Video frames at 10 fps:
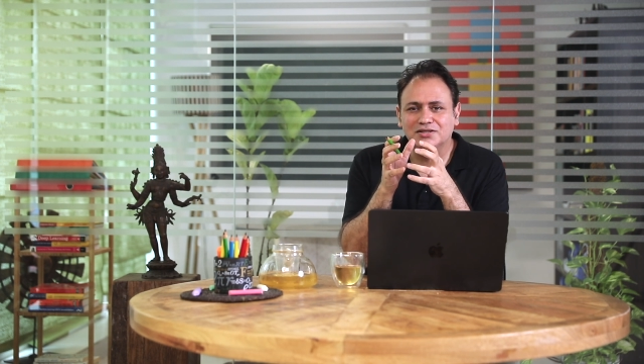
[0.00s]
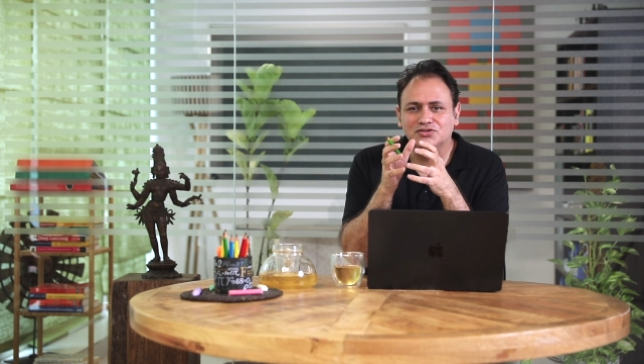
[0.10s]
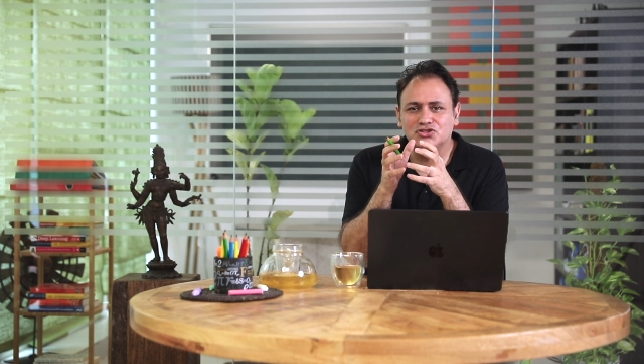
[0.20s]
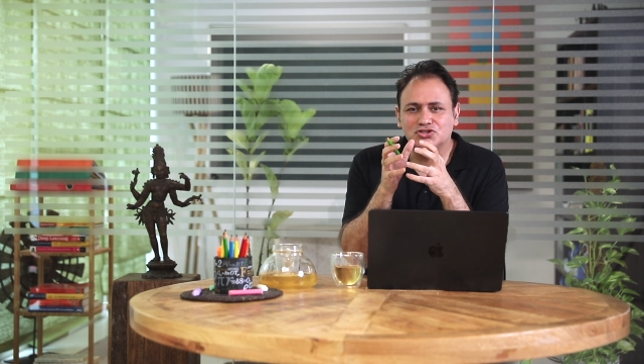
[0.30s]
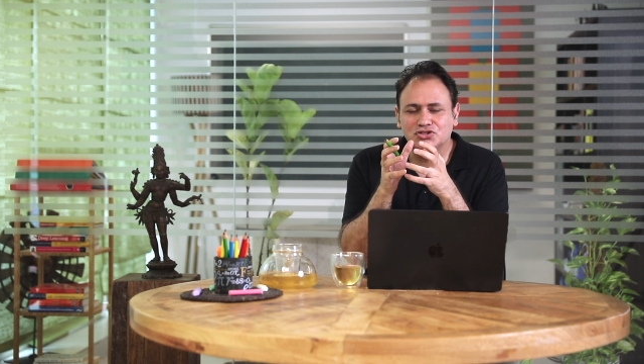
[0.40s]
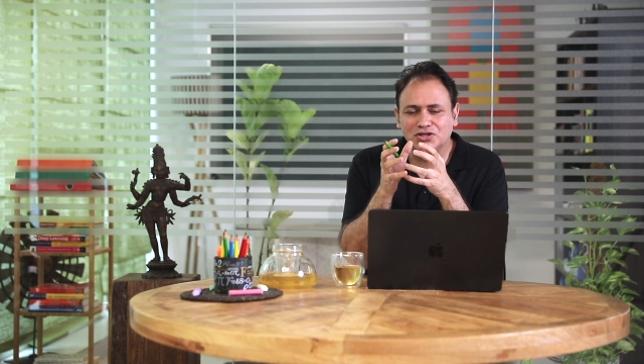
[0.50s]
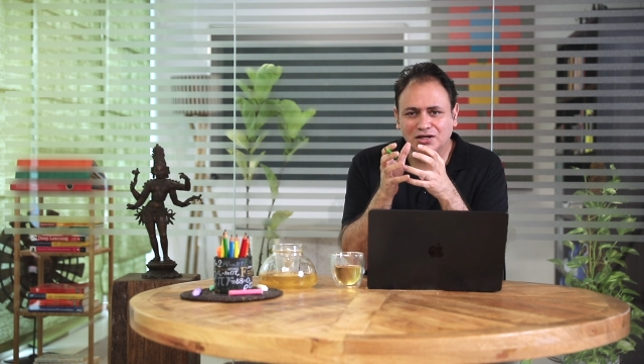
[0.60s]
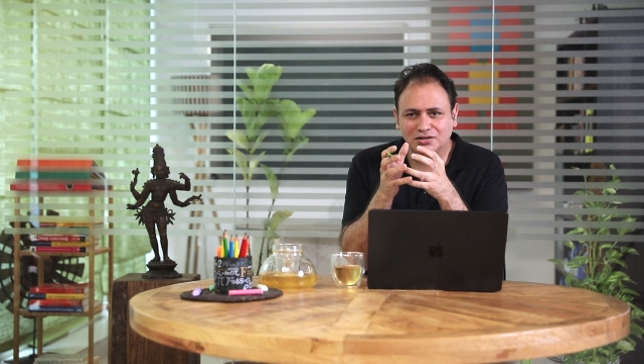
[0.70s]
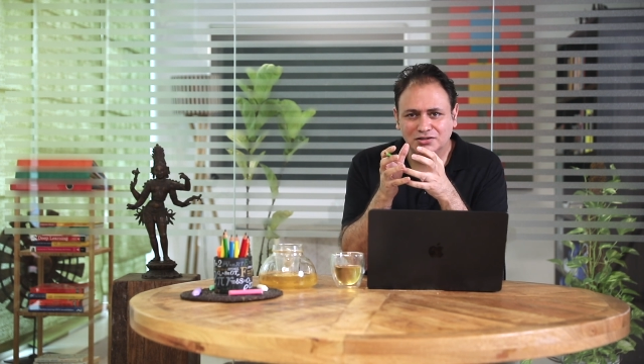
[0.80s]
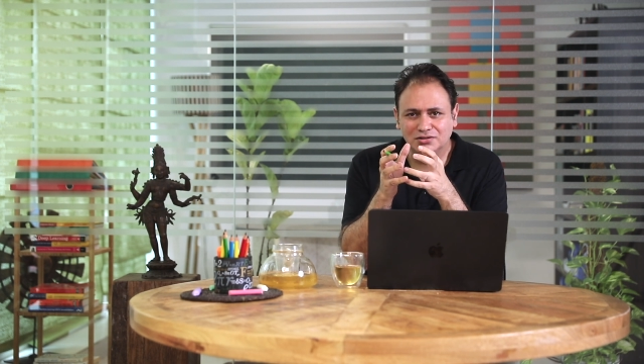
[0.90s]

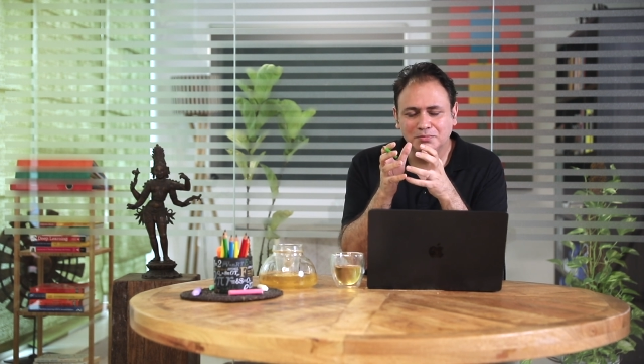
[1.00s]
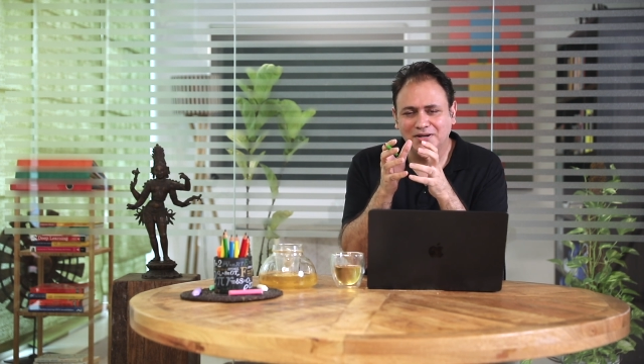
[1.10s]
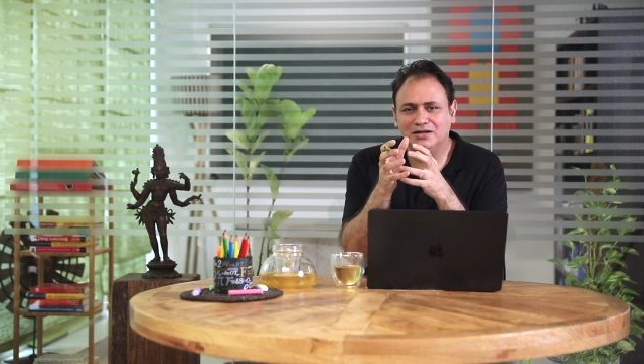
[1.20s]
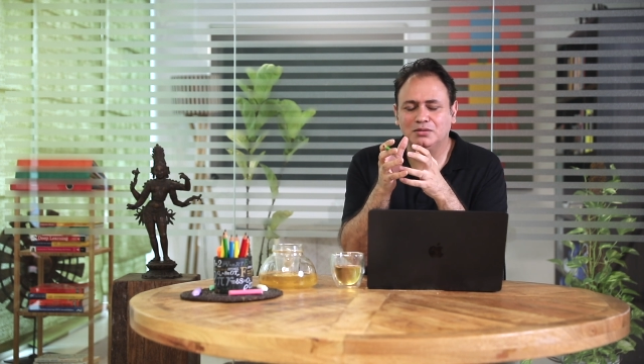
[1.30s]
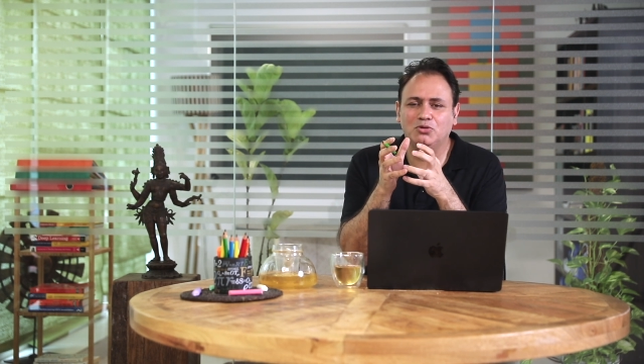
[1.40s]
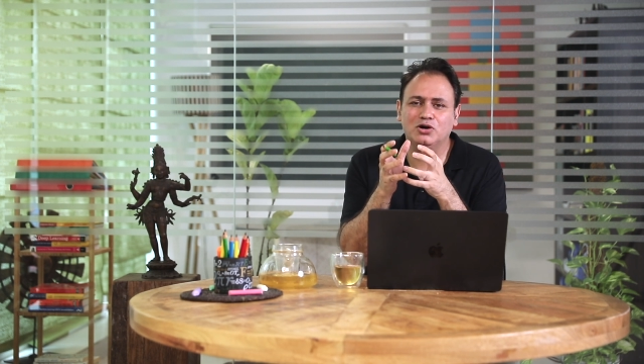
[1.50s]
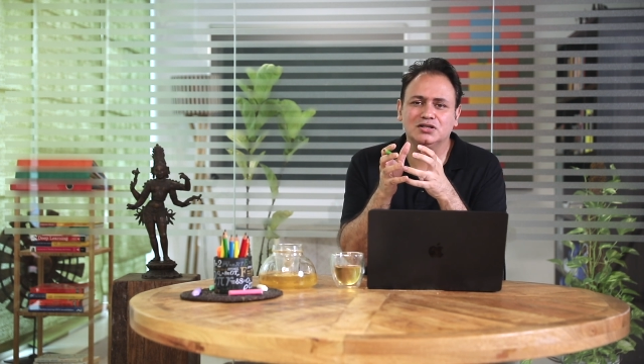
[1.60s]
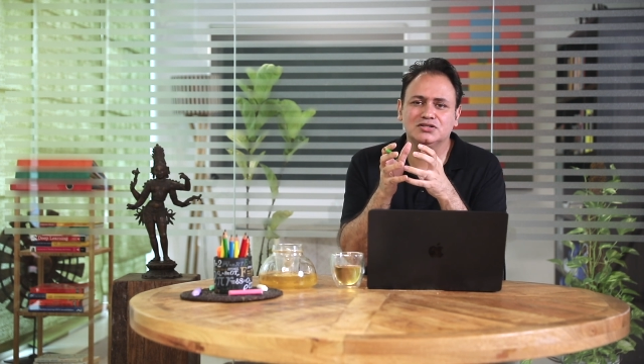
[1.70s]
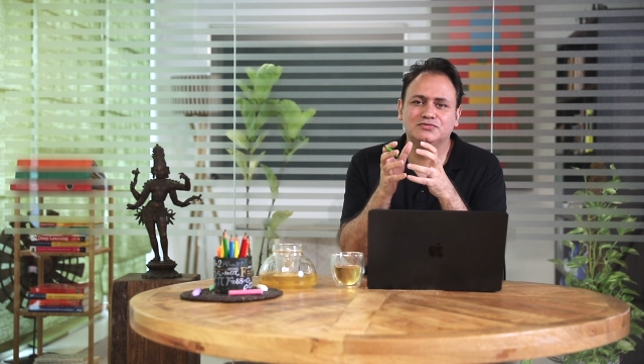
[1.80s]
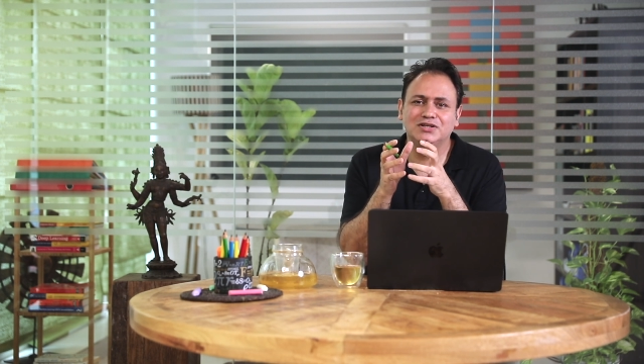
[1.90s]
construct mental
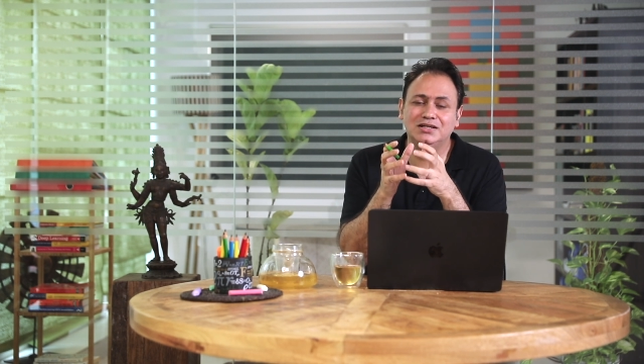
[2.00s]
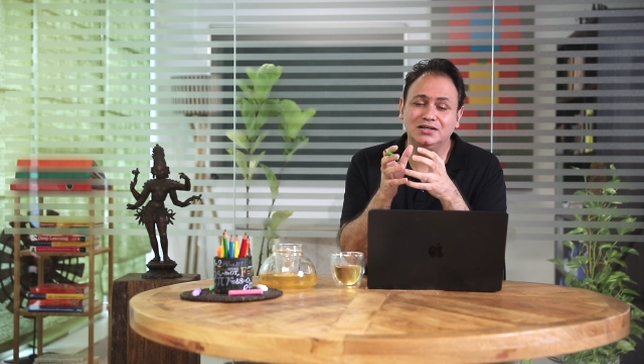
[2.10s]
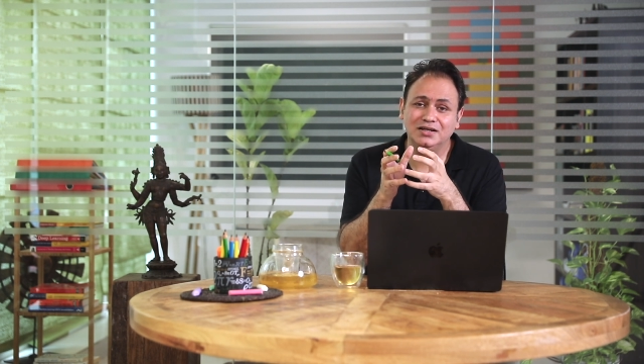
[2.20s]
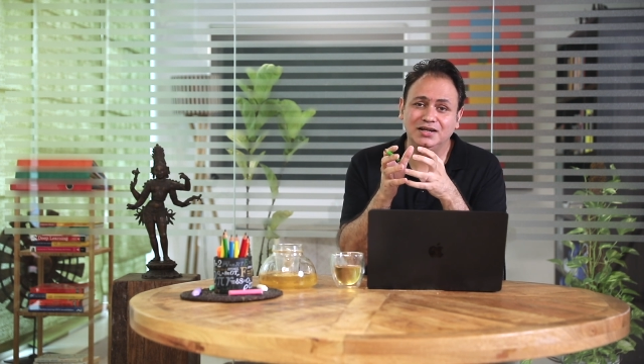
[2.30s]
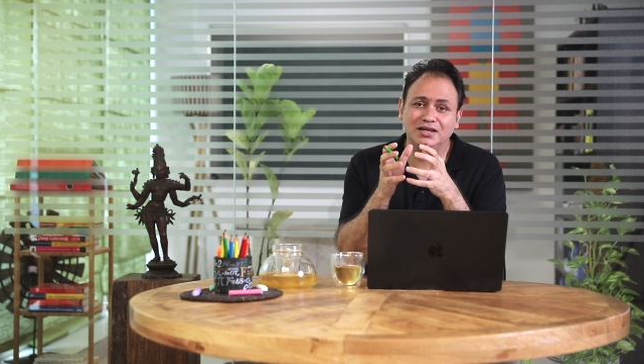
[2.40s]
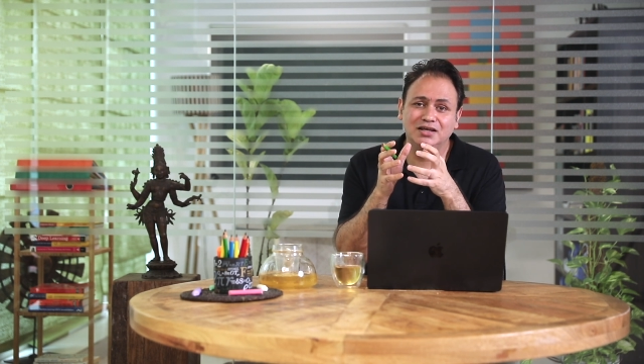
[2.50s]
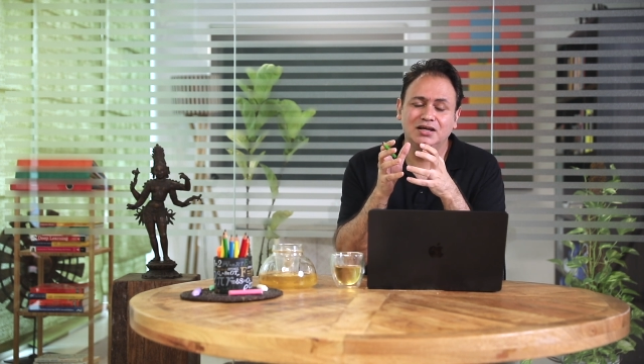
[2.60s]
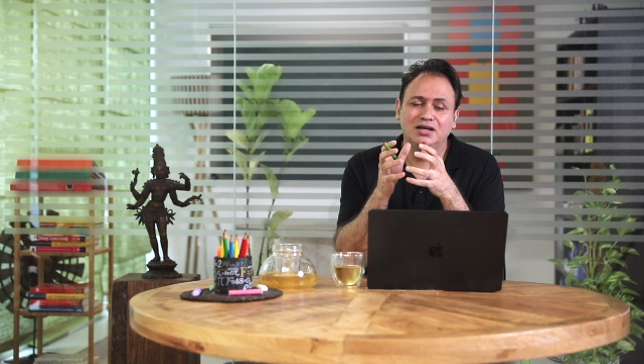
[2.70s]
models for learning